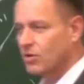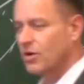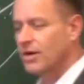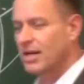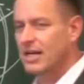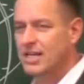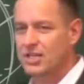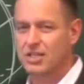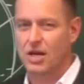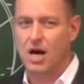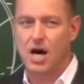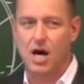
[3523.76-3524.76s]
So
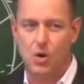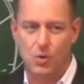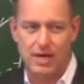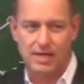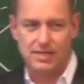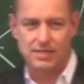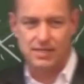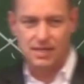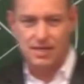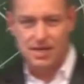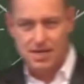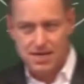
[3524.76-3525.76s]
correlation
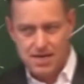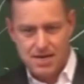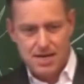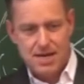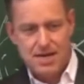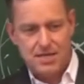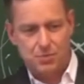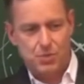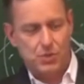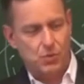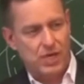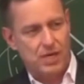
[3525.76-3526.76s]
always is
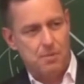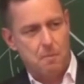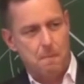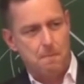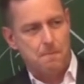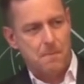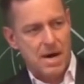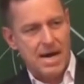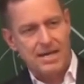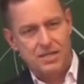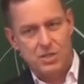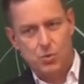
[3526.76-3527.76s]
between
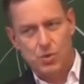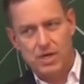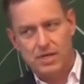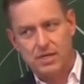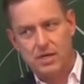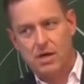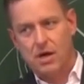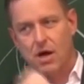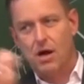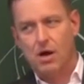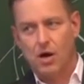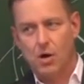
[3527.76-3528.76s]
-1
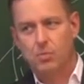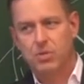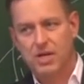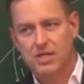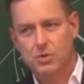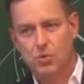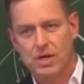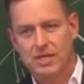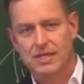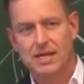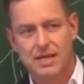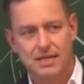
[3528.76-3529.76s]
or
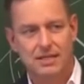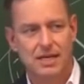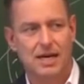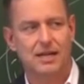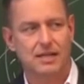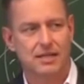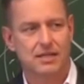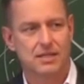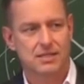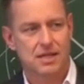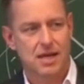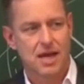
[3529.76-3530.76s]
+1, telling
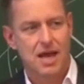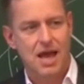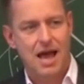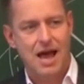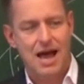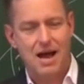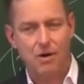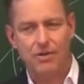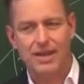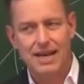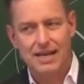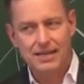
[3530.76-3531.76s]
us
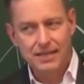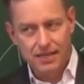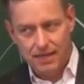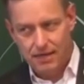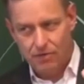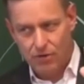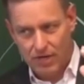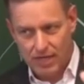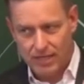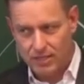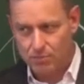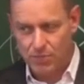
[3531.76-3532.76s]
how the linear
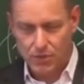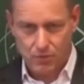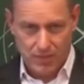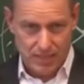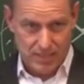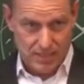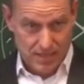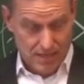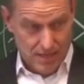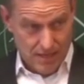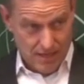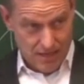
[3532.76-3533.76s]
relation between
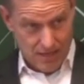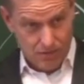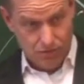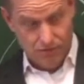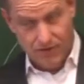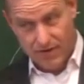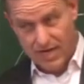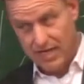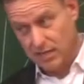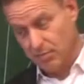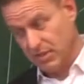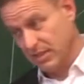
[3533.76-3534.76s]
two
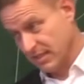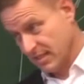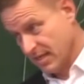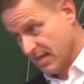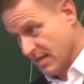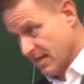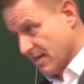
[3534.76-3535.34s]
variables